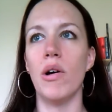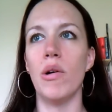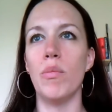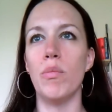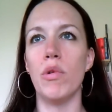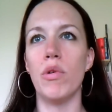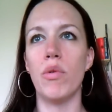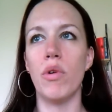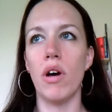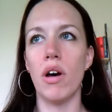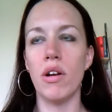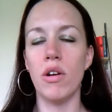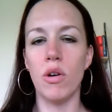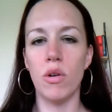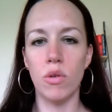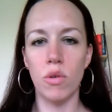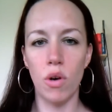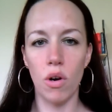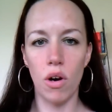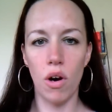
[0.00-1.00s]
a
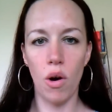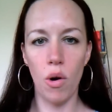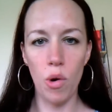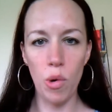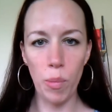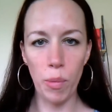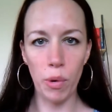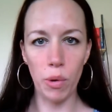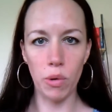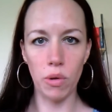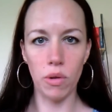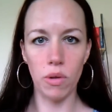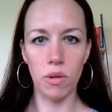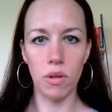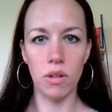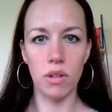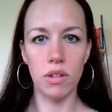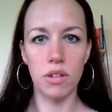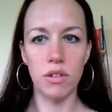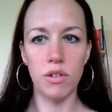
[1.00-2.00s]
Murano
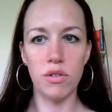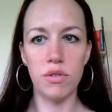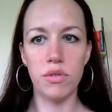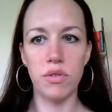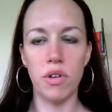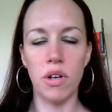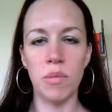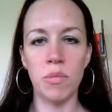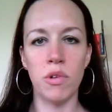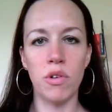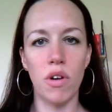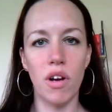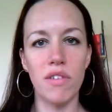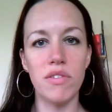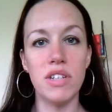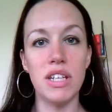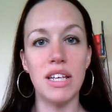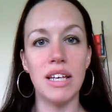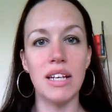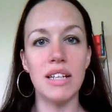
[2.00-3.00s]
opal from
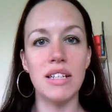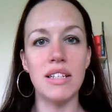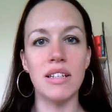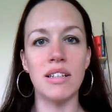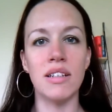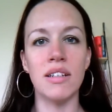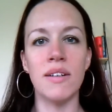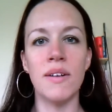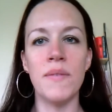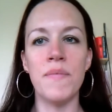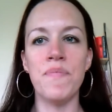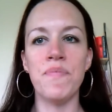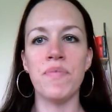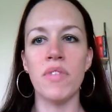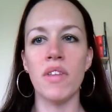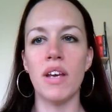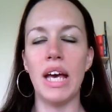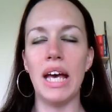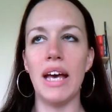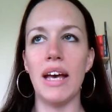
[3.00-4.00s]
Crafty Kitten,
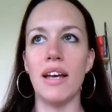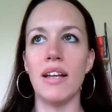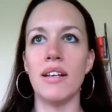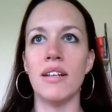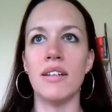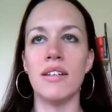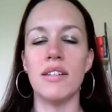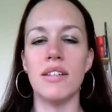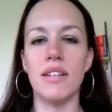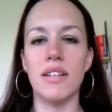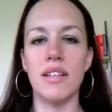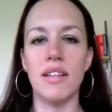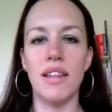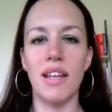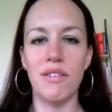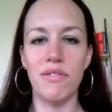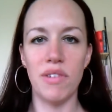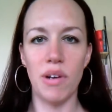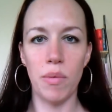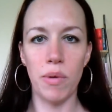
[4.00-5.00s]
and
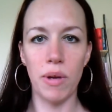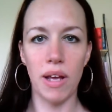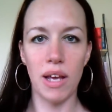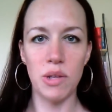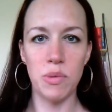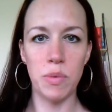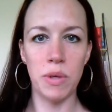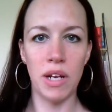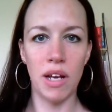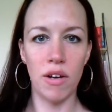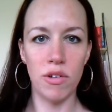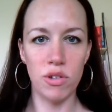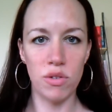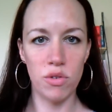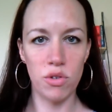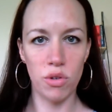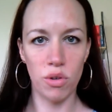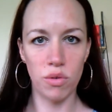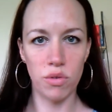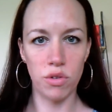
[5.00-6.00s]
that fabric has been out
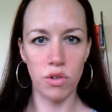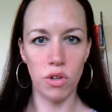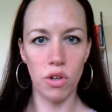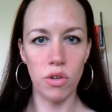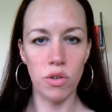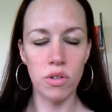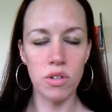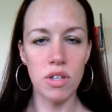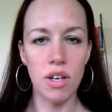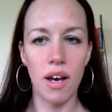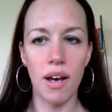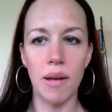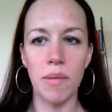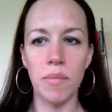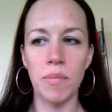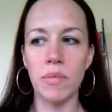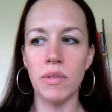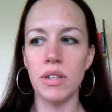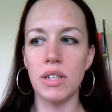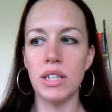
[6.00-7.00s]
of stock for a long
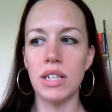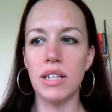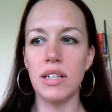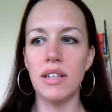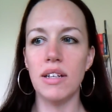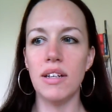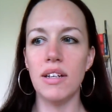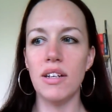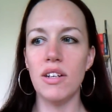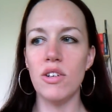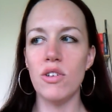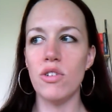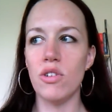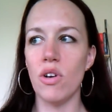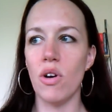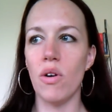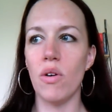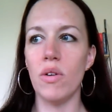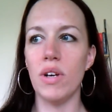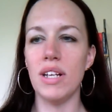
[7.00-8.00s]
time.
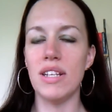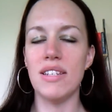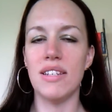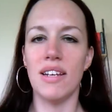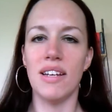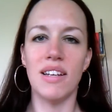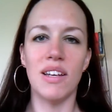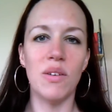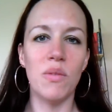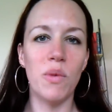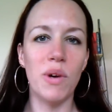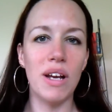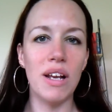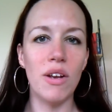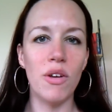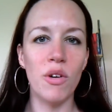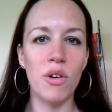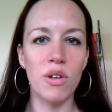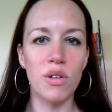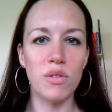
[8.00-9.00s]
So it's taking way
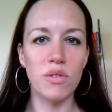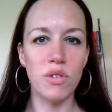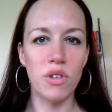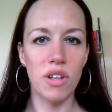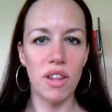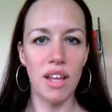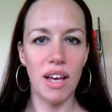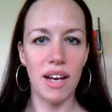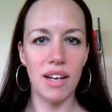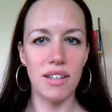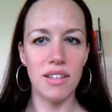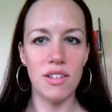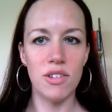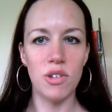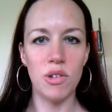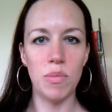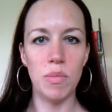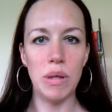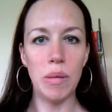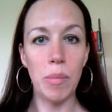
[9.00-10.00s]
longer for that
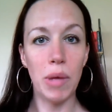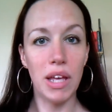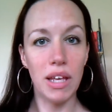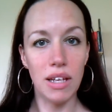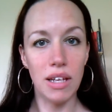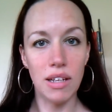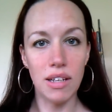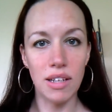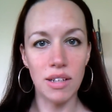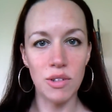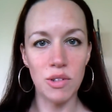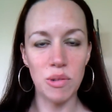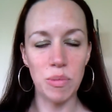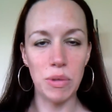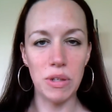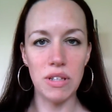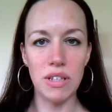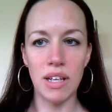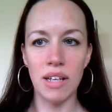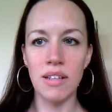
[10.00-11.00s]
to be made and to
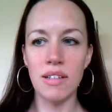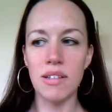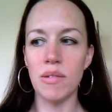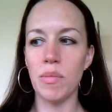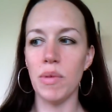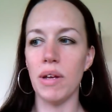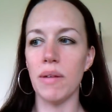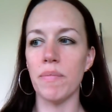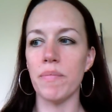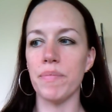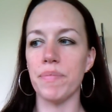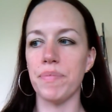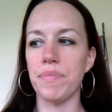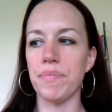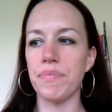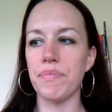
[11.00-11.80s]
be sent to me.